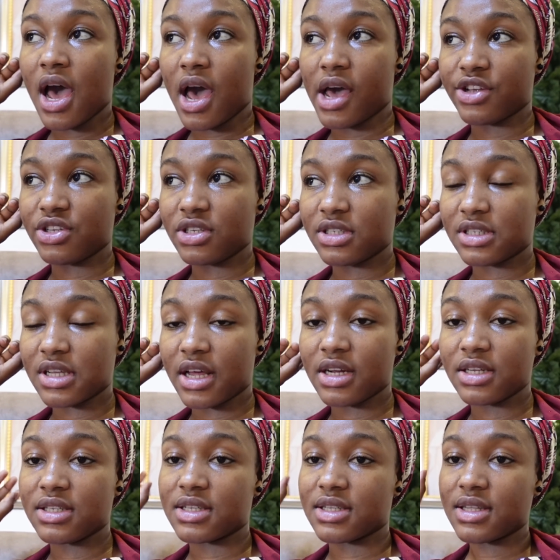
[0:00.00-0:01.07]
I just
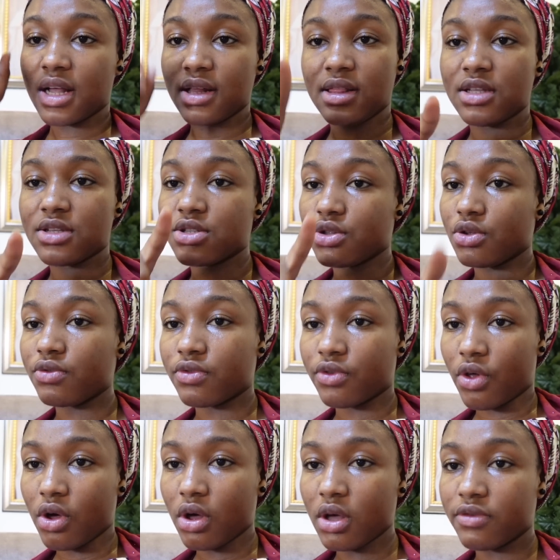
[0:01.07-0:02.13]
decided to start this new
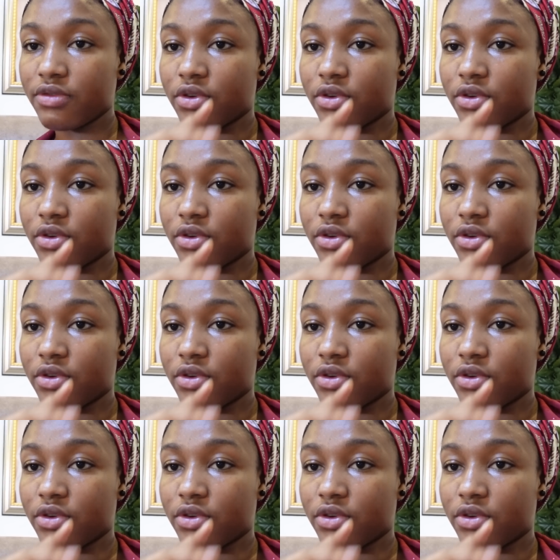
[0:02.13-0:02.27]
vlog